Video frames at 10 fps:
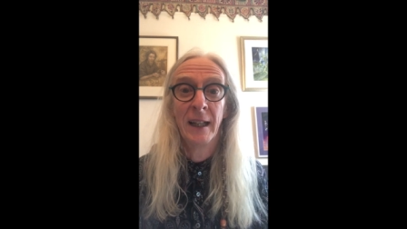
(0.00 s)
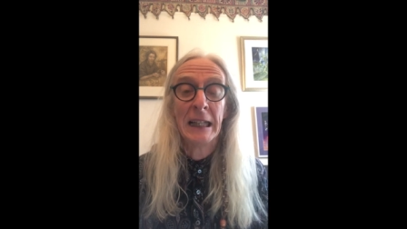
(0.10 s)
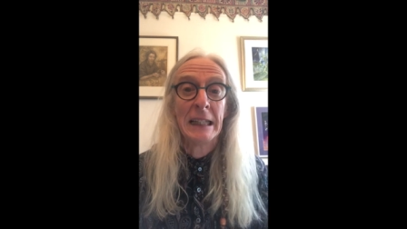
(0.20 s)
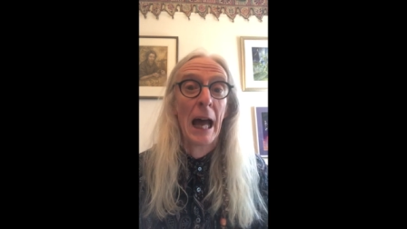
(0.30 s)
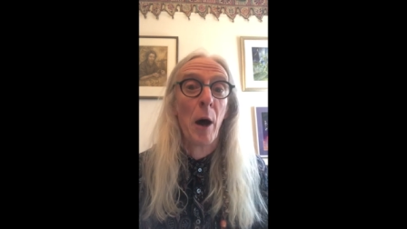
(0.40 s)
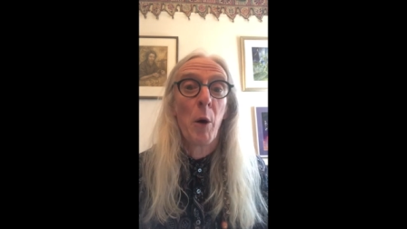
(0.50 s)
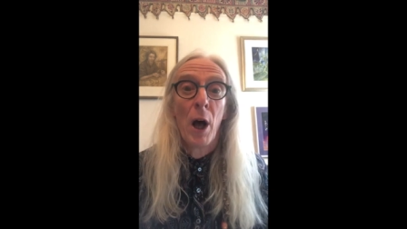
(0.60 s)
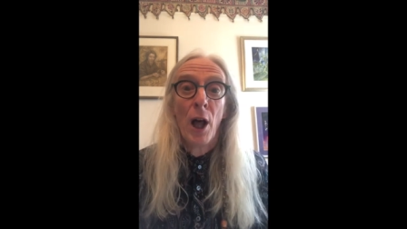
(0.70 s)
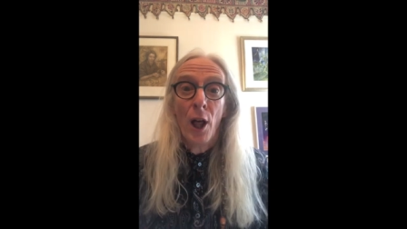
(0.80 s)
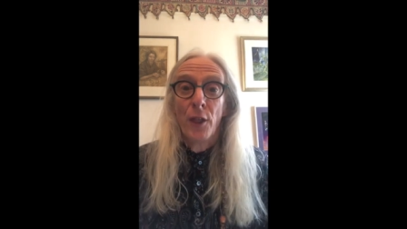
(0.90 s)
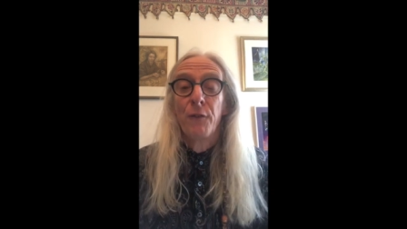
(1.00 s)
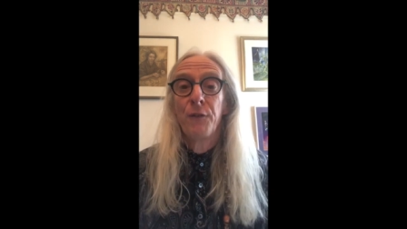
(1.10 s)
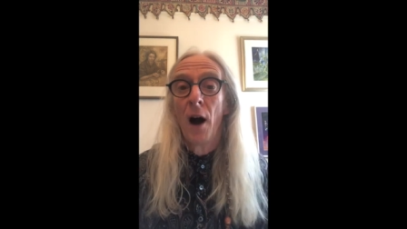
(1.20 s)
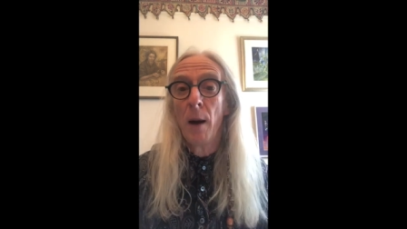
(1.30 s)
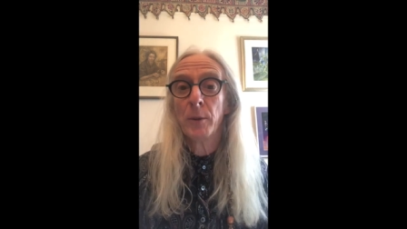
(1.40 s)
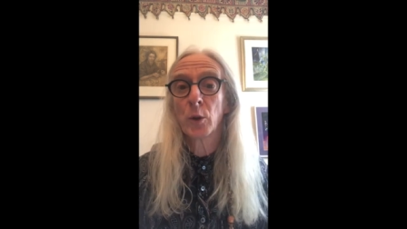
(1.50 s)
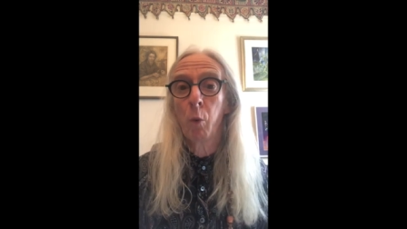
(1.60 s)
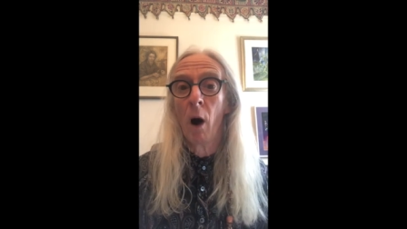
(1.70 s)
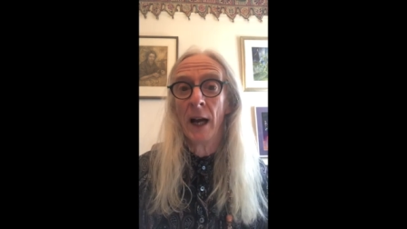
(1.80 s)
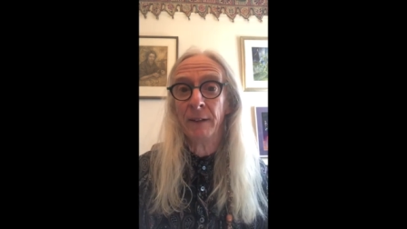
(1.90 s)
Now, the farmer's
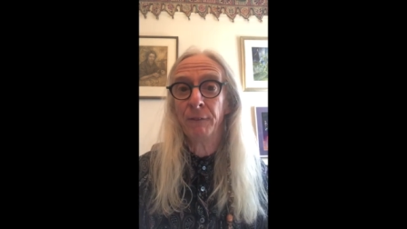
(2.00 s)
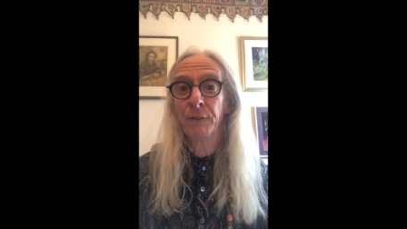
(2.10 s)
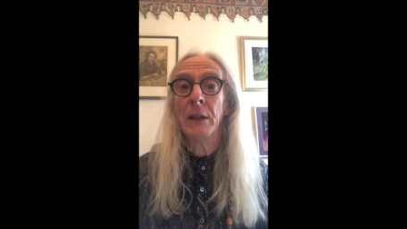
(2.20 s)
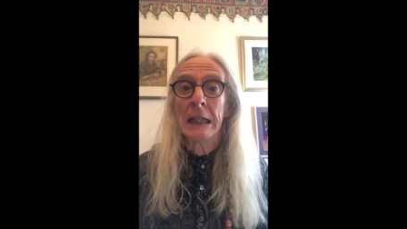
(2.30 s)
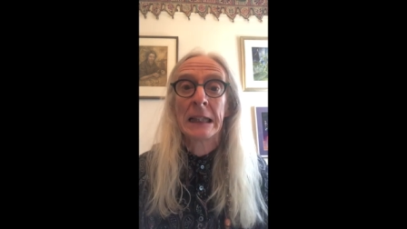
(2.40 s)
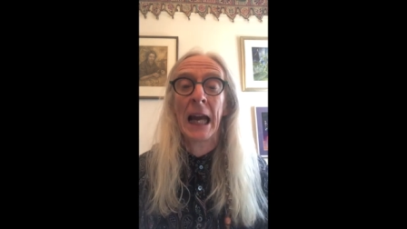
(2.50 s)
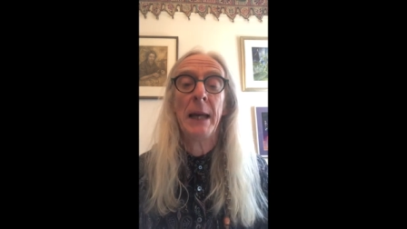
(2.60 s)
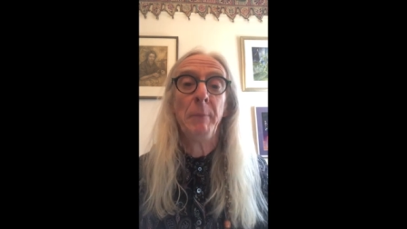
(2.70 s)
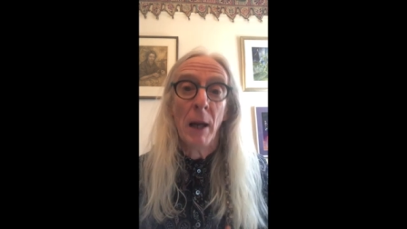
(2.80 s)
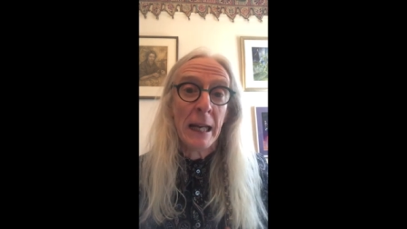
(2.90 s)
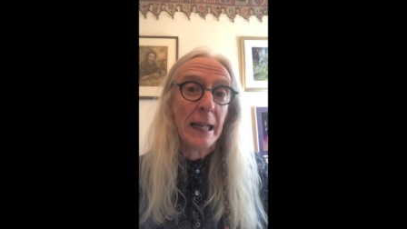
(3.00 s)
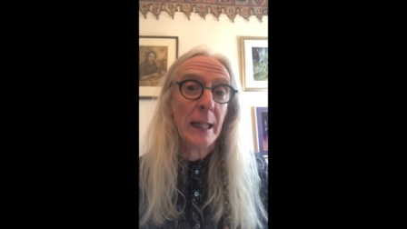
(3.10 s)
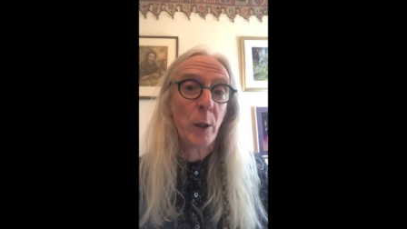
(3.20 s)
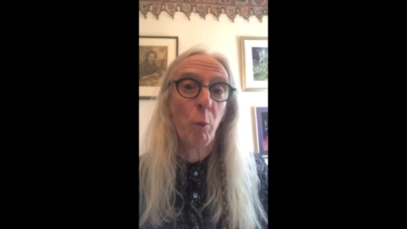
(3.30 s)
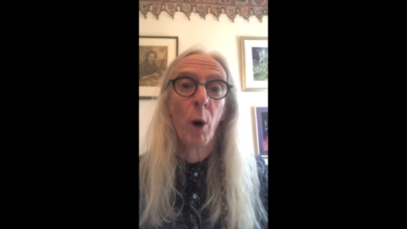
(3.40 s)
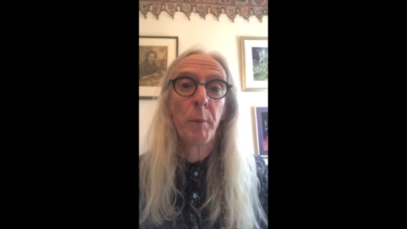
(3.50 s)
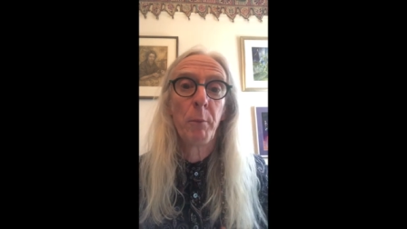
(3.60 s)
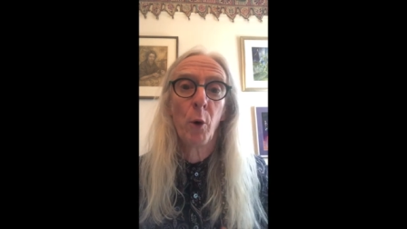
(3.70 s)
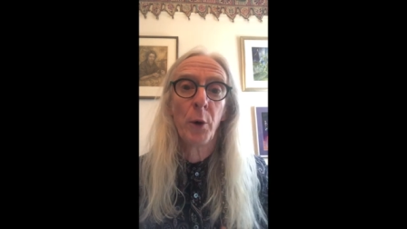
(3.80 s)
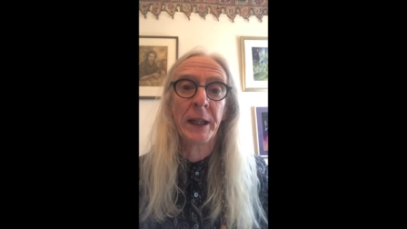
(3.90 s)
wife came in one
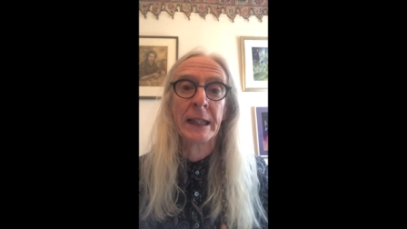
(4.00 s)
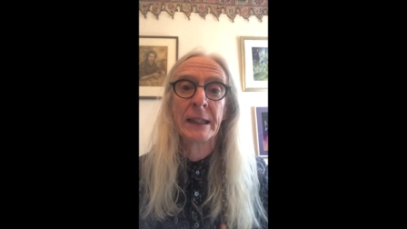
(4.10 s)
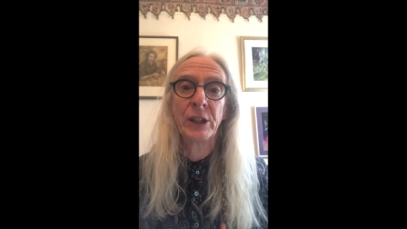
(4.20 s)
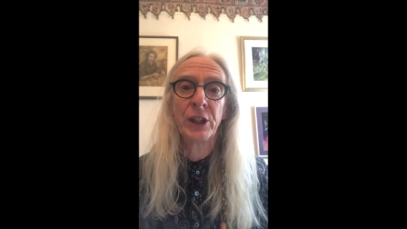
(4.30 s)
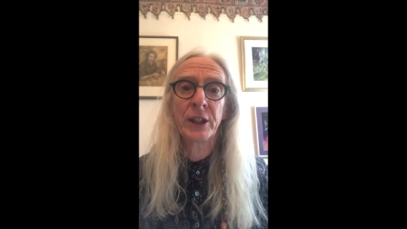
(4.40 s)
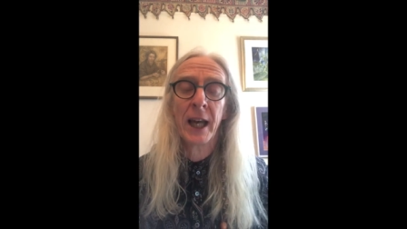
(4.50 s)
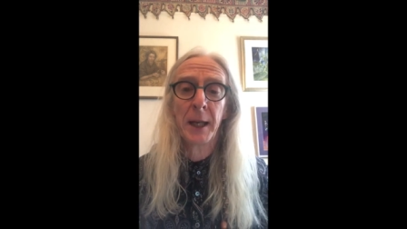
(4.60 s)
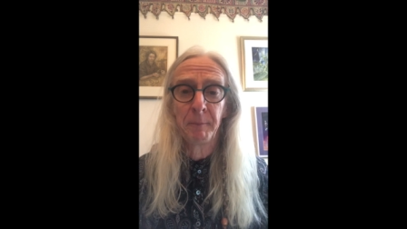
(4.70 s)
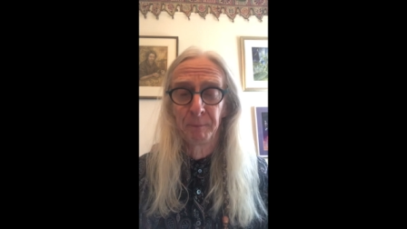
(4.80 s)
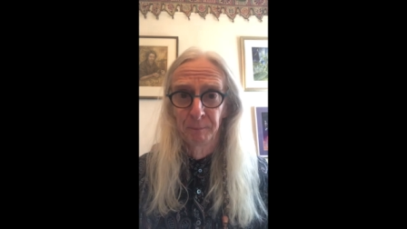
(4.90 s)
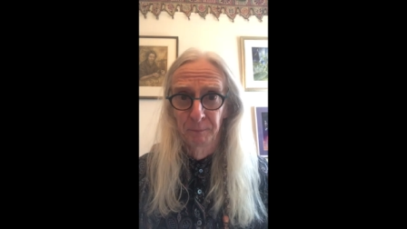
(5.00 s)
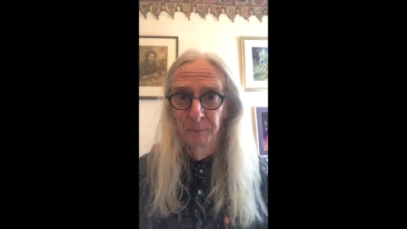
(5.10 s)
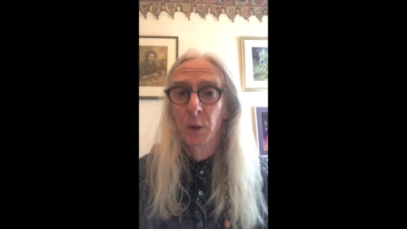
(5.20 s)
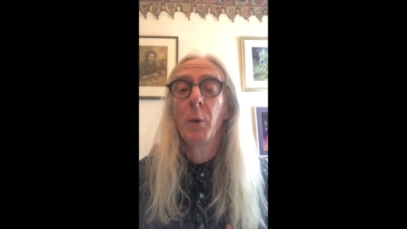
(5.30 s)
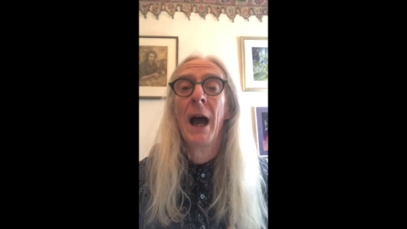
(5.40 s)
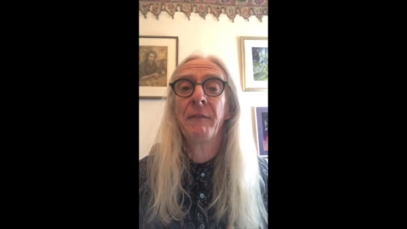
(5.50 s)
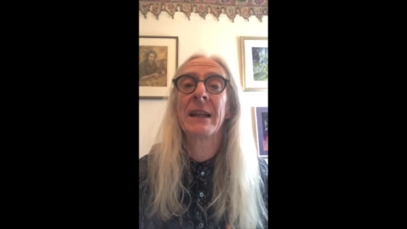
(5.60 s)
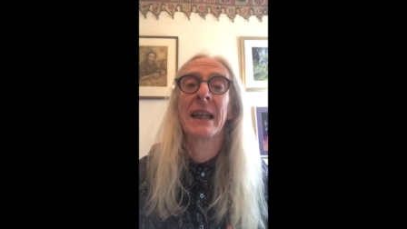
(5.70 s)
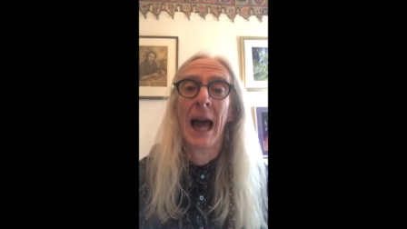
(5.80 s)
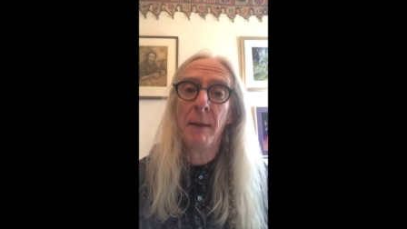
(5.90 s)
morning and she said, "We're
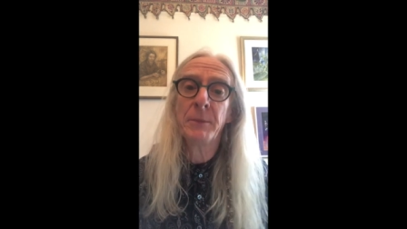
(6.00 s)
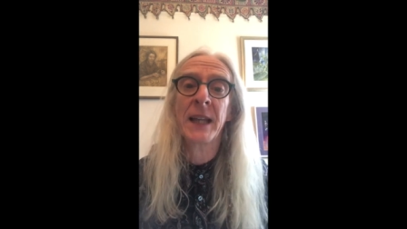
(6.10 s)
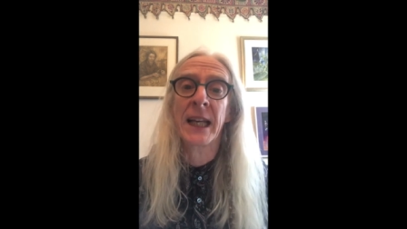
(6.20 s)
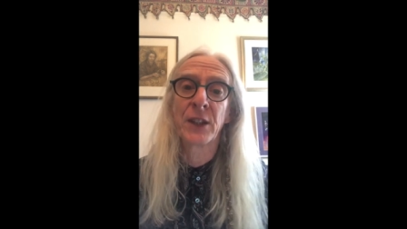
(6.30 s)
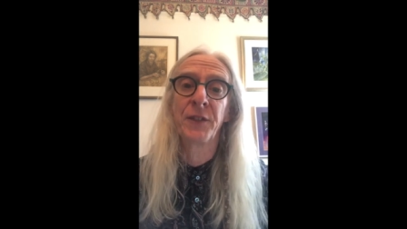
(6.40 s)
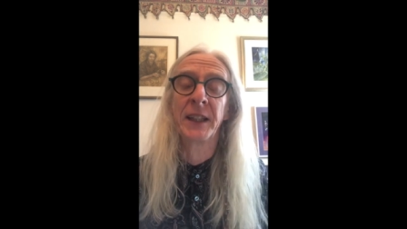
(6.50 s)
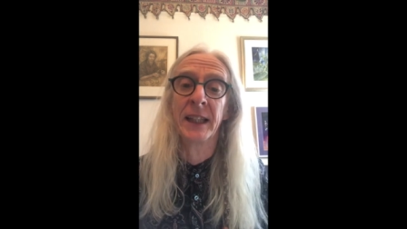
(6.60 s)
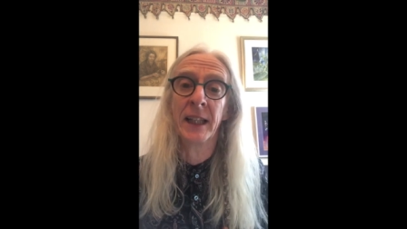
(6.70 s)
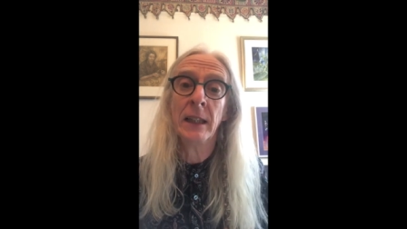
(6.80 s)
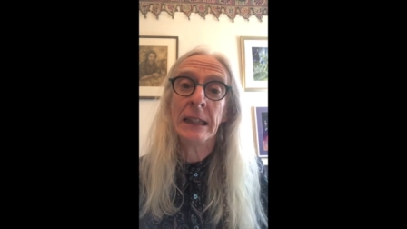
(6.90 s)
having lamb's eggs for dinner.